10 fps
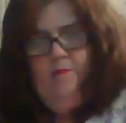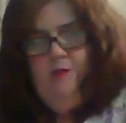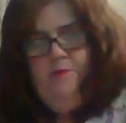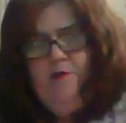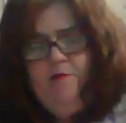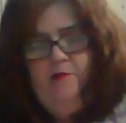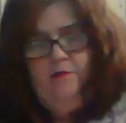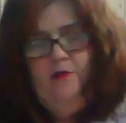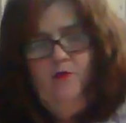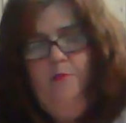I'm using a
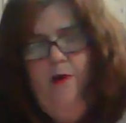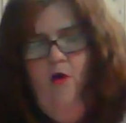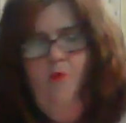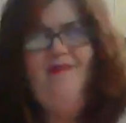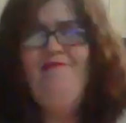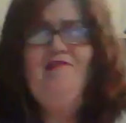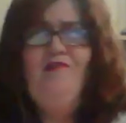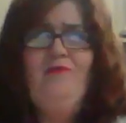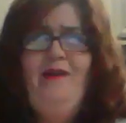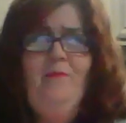little bowl because you
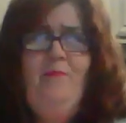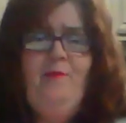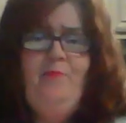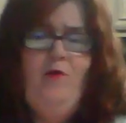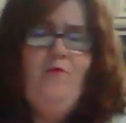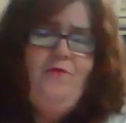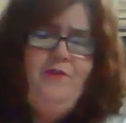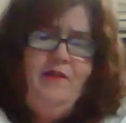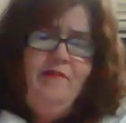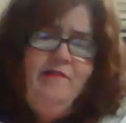don't need a big bowl for
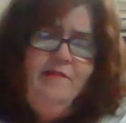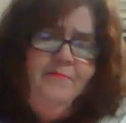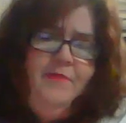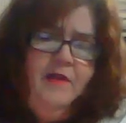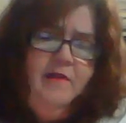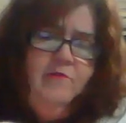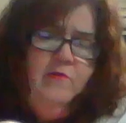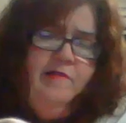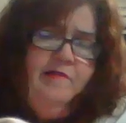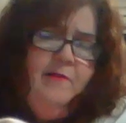this. It's
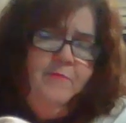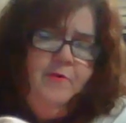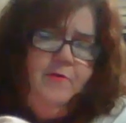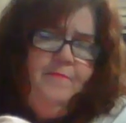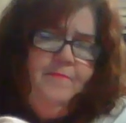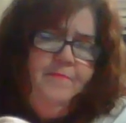real simple.